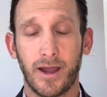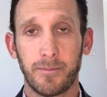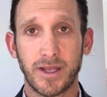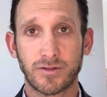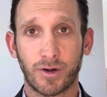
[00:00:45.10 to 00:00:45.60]

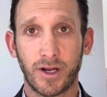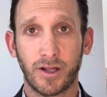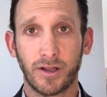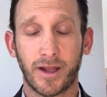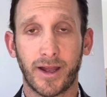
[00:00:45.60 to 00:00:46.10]

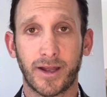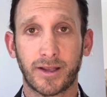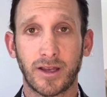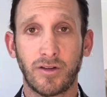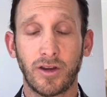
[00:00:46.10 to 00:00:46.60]
Israel
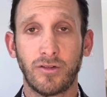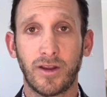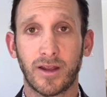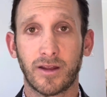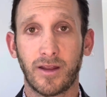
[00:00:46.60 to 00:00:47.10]
continued
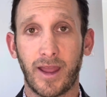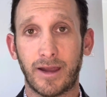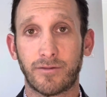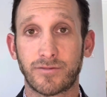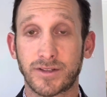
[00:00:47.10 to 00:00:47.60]
to
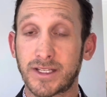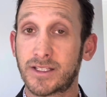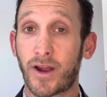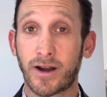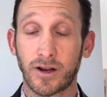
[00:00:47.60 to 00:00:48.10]
have
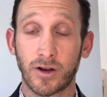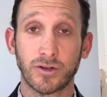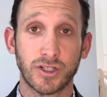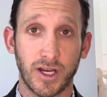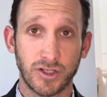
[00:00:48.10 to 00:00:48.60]
ceasefire
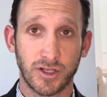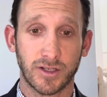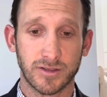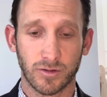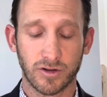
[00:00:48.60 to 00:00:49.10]

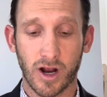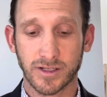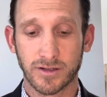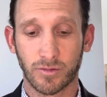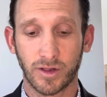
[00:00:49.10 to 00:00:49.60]
negotiations or
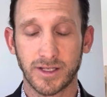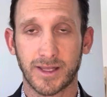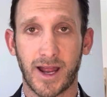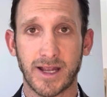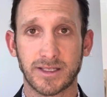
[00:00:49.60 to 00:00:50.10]
talks to release
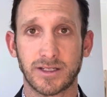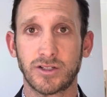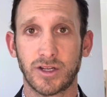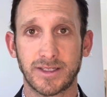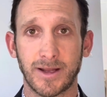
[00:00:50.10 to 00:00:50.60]
the
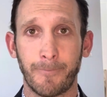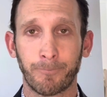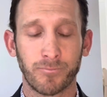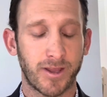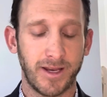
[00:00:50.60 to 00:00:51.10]
hostages.
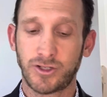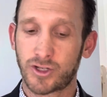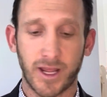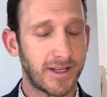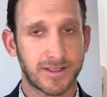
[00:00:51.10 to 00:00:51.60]
Each
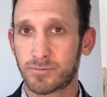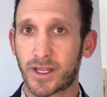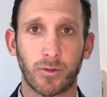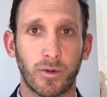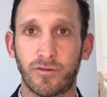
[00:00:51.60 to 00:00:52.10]
day it seems
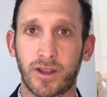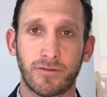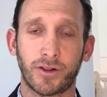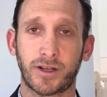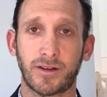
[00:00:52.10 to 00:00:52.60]
like we have
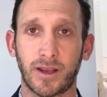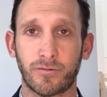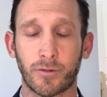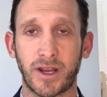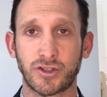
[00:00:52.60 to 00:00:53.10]
conflicting
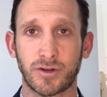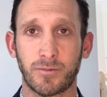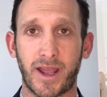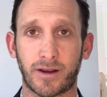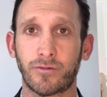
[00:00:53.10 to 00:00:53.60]
information
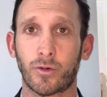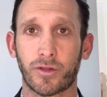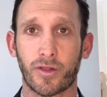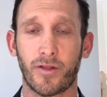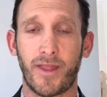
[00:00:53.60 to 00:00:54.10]
back and
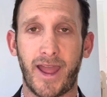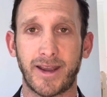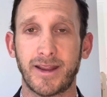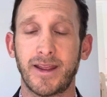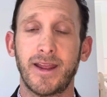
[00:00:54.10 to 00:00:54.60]
forth on
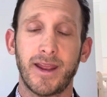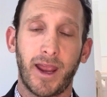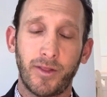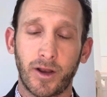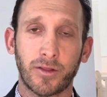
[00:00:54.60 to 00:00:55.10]
that.
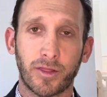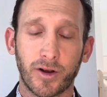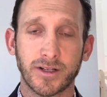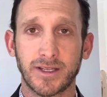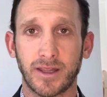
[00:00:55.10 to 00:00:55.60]
And then on
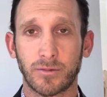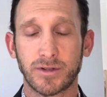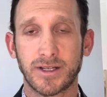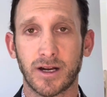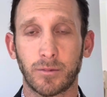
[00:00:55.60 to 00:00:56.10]
Thursday, there
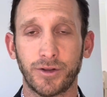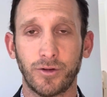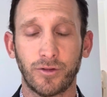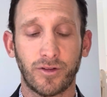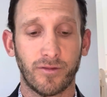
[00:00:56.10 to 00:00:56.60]
was terrible
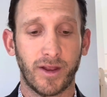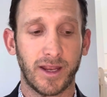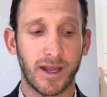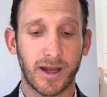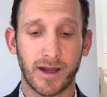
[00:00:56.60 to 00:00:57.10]
news of
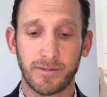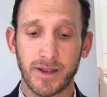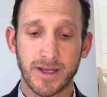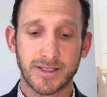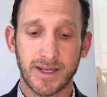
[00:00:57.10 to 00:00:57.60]
a
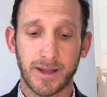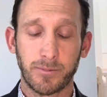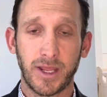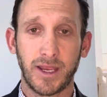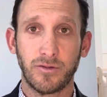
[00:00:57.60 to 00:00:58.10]

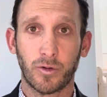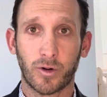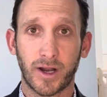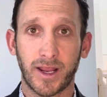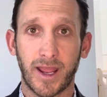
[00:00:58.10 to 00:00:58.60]
stampede
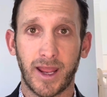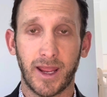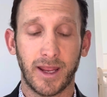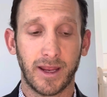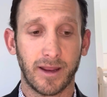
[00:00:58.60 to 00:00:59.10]
during
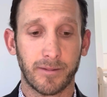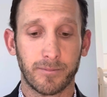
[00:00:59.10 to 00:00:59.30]
a